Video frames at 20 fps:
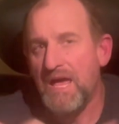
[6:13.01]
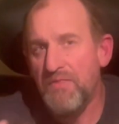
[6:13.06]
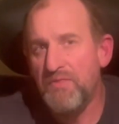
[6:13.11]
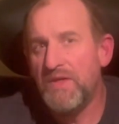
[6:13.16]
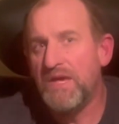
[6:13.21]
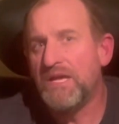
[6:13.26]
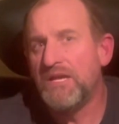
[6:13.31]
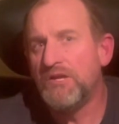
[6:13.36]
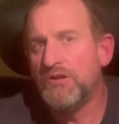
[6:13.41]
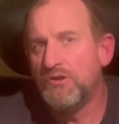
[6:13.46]

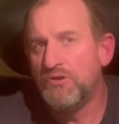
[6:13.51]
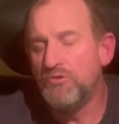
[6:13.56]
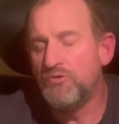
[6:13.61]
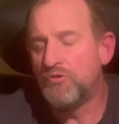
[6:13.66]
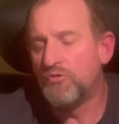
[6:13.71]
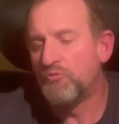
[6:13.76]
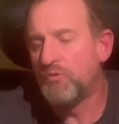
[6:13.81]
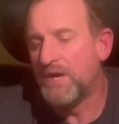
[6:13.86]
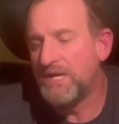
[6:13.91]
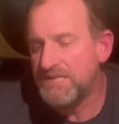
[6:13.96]
And then
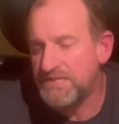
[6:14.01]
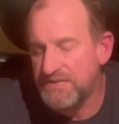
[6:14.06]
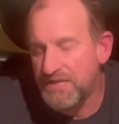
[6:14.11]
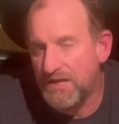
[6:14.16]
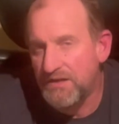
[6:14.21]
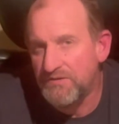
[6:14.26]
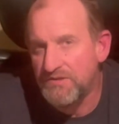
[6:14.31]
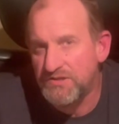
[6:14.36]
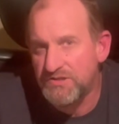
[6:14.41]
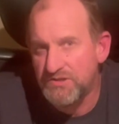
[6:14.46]
Luke writes
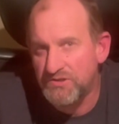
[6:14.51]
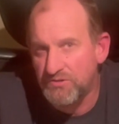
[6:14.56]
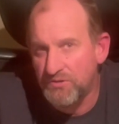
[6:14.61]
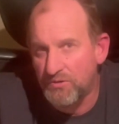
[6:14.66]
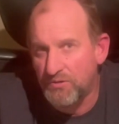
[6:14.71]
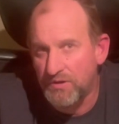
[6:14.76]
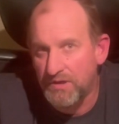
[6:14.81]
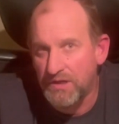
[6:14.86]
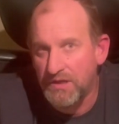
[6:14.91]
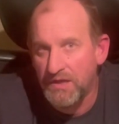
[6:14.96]
down the
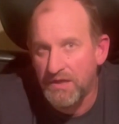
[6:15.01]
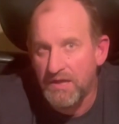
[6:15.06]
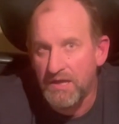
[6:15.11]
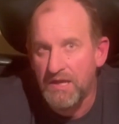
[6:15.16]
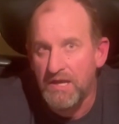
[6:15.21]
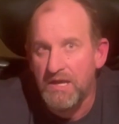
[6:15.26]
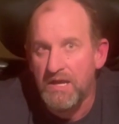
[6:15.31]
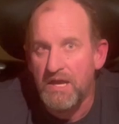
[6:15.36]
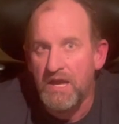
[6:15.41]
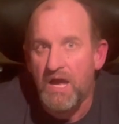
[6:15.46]
story
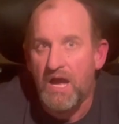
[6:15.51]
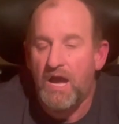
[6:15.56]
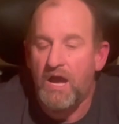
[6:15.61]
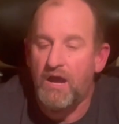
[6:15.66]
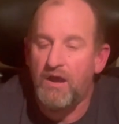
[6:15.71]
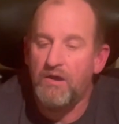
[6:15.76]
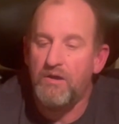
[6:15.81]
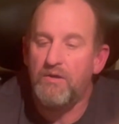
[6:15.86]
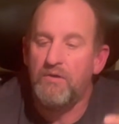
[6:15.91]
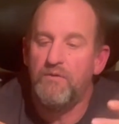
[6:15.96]

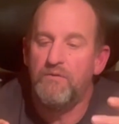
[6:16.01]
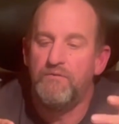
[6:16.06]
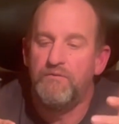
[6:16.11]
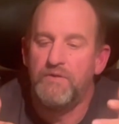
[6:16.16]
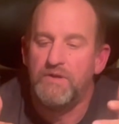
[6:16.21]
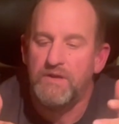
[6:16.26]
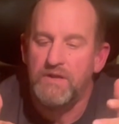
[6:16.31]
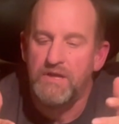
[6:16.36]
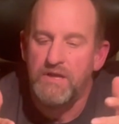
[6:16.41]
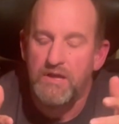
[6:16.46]

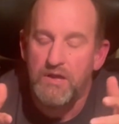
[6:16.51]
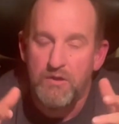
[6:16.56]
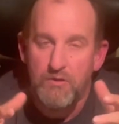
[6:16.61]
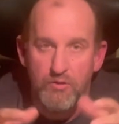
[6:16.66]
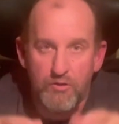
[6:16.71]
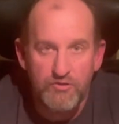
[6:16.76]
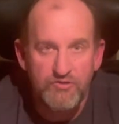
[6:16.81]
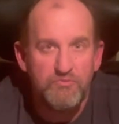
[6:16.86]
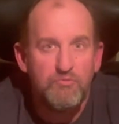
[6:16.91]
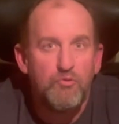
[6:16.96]
of
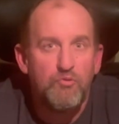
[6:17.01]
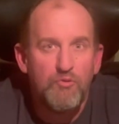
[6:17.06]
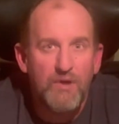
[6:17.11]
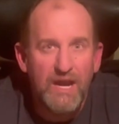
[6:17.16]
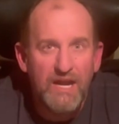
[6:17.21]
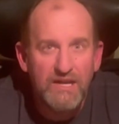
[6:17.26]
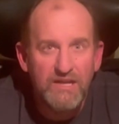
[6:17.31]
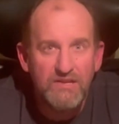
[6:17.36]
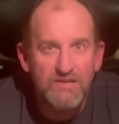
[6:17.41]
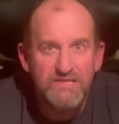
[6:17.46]
this
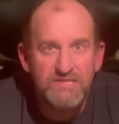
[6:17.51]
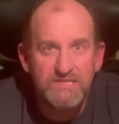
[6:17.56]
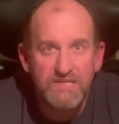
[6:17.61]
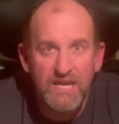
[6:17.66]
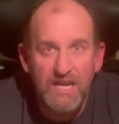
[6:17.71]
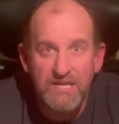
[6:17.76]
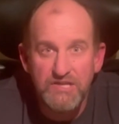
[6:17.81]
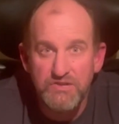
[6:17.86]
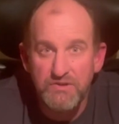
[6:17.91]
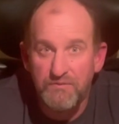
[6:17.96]
miraculous
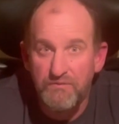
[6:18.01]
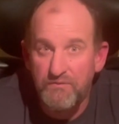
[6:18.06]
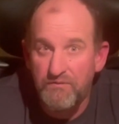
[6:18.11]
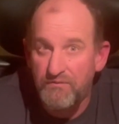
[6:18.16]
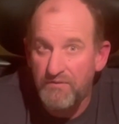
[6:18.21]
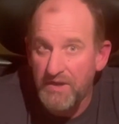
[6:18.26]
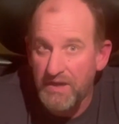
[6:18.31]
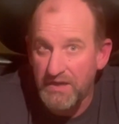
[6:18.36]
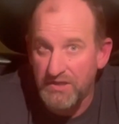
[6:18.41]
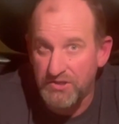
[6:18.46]
catch of
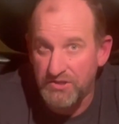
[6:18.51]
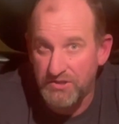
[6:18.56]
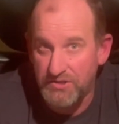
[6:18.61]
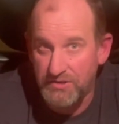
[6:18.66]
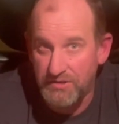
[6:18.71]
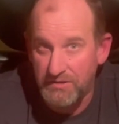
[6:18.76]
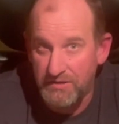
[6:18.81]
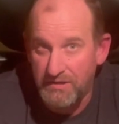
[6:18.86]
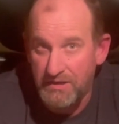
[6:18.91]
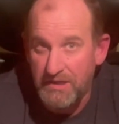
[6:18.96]

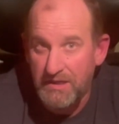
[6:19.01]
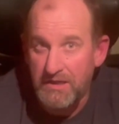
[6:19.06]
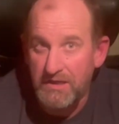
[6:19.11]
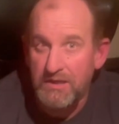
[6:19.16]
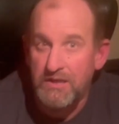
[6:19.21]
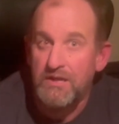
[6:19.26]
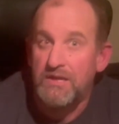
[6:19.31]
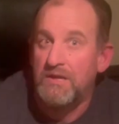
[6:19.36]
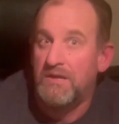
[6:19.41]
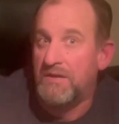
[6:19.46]
fish.
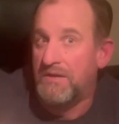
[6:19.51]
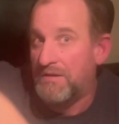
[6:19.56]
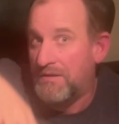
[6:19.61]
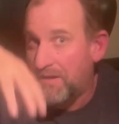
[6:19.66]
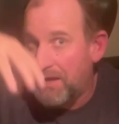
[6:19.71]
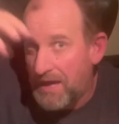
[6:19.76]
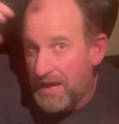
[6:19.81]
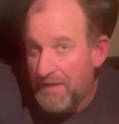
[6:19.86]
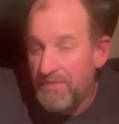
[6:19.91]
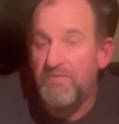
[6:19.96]

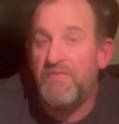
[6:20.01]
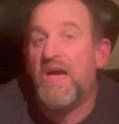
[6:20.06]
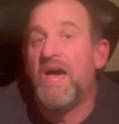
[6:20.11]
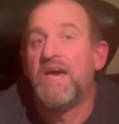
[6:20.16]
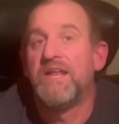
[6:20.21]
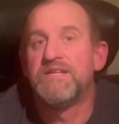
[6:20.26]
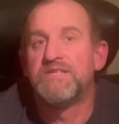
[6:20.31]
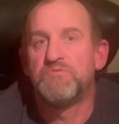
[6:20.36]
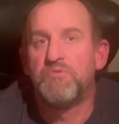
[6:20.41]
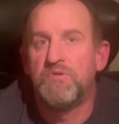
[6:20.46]
And
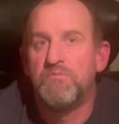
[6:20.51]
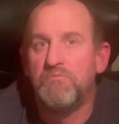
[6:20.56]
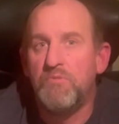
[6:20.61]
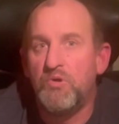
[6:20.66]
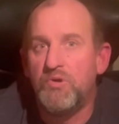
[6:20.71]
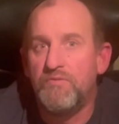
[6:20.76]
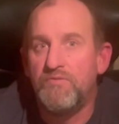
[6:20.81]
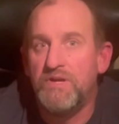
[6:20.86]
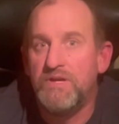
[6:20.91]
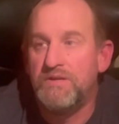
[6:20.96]
that is what
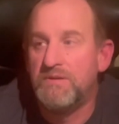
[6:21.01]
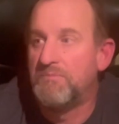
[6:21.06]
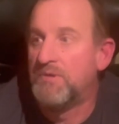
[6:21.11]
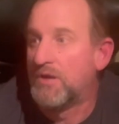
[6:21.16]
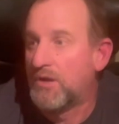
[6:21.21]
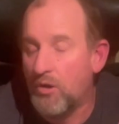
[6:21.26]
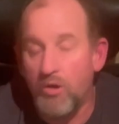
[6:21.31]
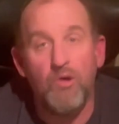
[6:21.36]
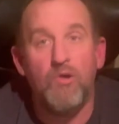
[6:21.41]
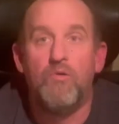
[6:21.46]
motivated them.
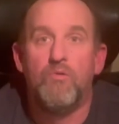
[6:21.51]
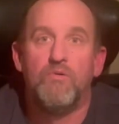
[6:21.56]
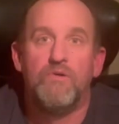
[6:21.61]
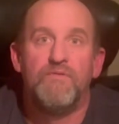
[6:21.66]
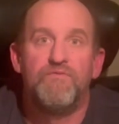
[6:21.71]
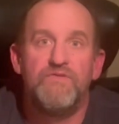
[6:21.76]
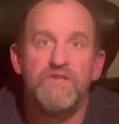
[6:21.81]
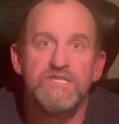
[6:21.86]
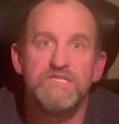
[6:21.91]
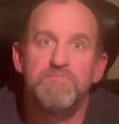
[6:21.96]
Like, oh,
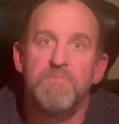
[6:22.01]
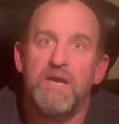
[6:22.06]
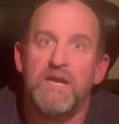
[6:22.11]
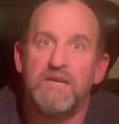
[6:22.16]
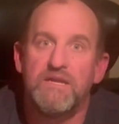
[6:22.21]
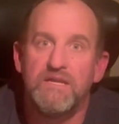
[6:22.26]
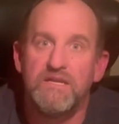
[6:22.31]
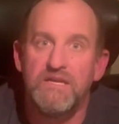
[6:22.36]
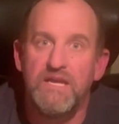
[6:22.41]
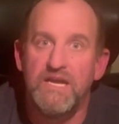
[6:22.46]
if this
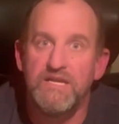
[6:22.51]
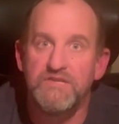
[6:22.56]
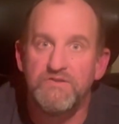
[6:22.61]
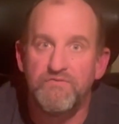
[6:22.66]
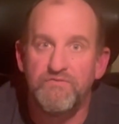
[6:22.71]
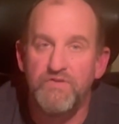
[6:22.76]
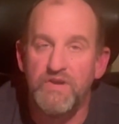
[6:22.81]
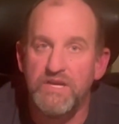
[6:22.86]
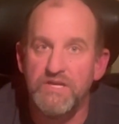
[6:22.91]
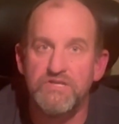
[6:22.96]
man can
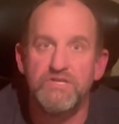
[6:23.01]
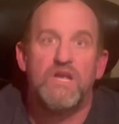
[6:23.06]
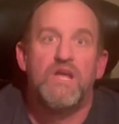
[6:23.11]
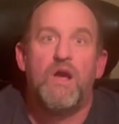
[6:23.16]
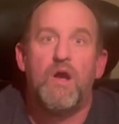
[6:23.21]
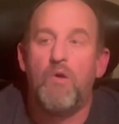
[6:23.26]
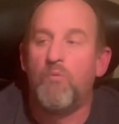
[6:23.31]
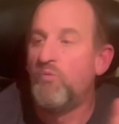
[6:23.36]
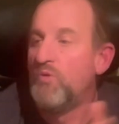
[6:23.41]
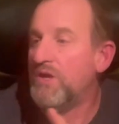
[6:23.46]
catch
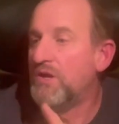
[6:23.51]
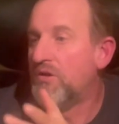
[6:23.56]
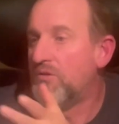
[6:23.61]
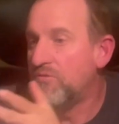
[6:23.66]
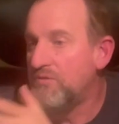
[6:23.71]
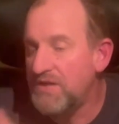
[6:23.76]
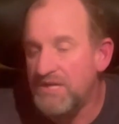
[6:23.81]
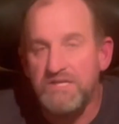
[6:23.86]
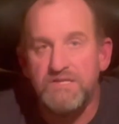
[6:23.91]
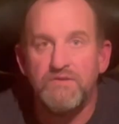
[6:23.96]
fish, we
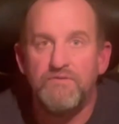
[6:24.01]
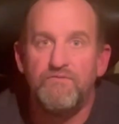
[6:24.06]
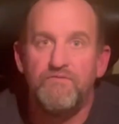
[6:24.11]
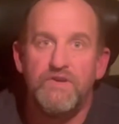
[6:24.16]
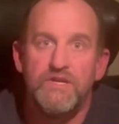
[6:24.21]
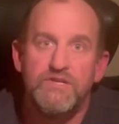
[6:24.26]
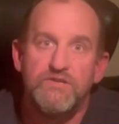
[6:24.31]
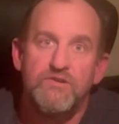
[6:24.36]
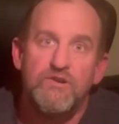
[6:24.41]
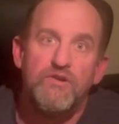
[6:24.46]
don't need to
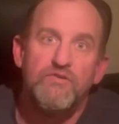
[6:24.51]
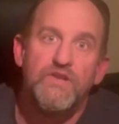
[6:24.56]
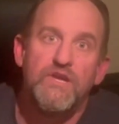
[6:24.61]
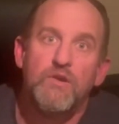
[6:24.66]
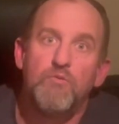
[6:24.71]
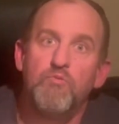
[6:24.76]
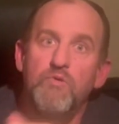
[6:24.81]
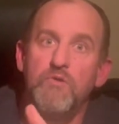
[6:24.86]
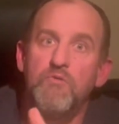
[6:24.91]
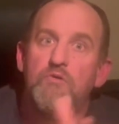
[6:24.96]
fish all
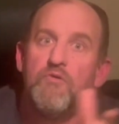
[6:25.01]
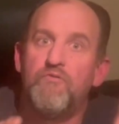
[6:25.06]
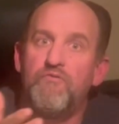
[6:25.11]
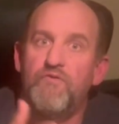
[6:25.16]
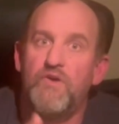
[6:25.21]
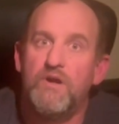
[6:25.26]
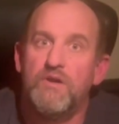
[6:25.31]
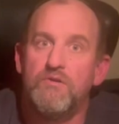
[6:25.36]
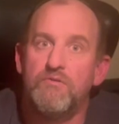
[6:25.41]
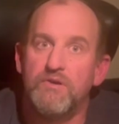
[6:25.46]
day. We will
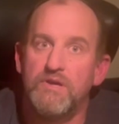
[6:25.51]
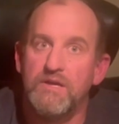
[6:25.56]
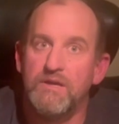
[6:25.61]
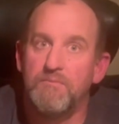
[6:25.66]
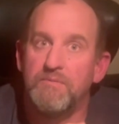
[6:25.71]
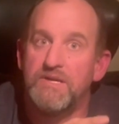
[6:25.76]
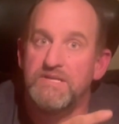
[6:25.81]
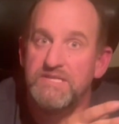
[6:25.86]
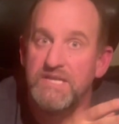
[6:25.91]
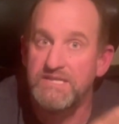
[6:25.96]
follow
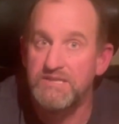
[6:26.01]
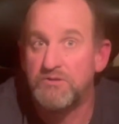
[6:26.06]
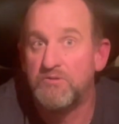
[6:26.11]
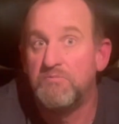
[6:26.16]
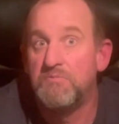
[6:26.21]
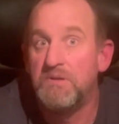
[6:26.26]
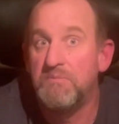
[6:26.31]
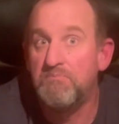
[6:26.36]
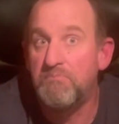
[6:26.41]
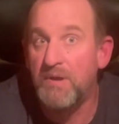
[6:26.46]
him because that's
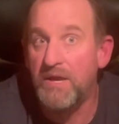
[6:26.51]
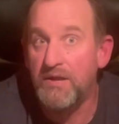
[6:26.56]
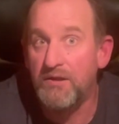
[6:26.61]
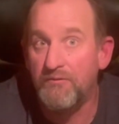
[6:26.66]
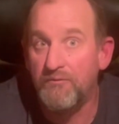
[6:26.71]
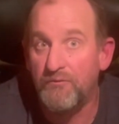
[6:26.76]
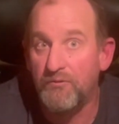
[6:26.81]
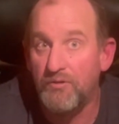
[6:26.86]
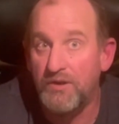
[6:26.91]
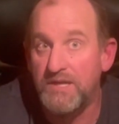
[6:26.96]
going to be
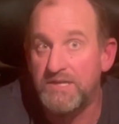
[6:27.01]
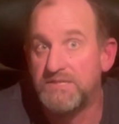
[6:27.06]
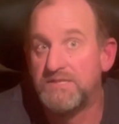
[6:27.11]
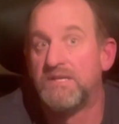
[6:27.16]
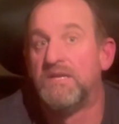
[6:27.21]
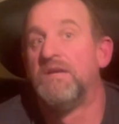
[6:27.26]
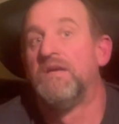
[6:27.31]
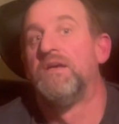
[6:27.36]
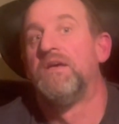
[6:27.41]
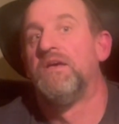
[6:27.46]
better for
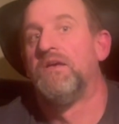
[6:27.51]
us.